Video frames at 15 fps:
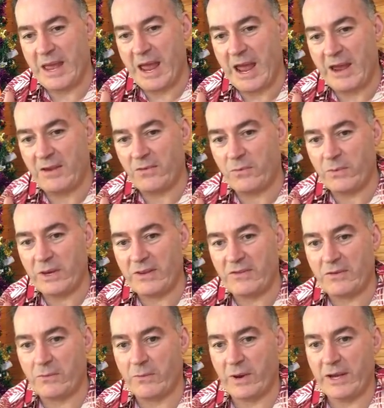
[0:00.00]
as we
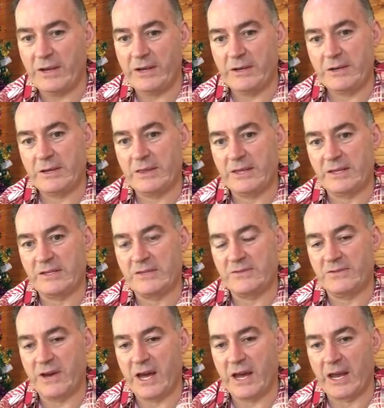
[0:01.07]
surrender to this
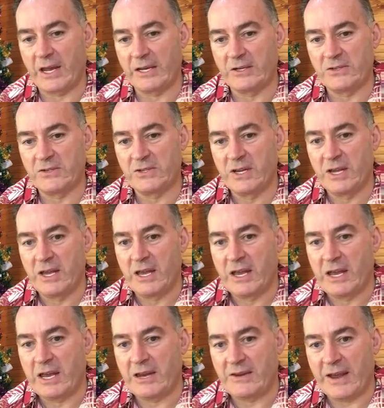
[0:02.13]
phase,
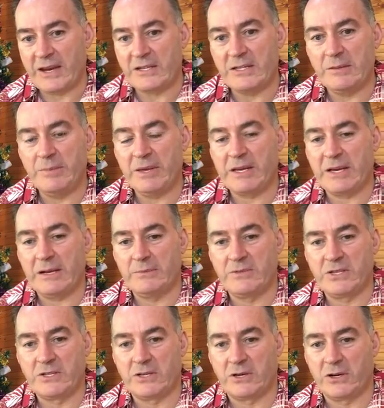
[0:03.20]
it actually becomes
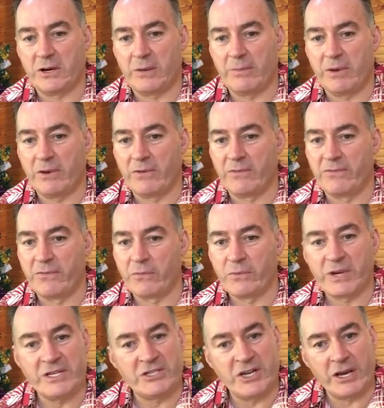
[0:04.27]
a time of
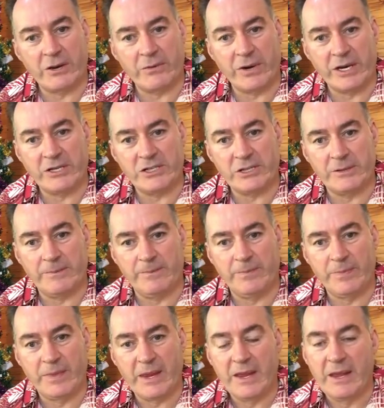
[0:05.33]
regeneration,
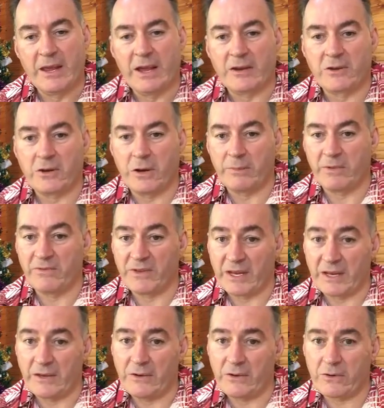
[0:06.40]
a time of
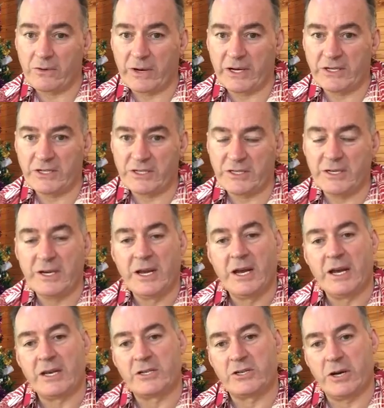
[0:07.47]
integration,
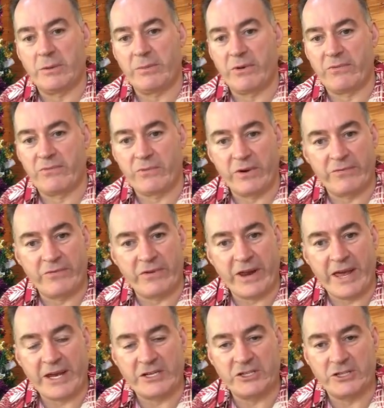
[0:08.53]
a time of
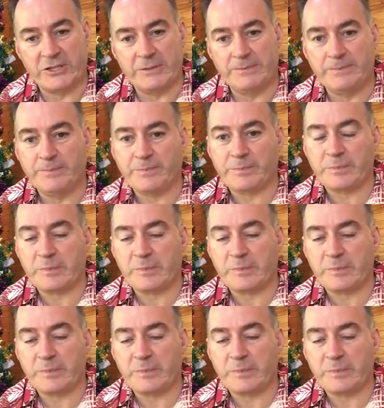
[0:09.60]
reflection,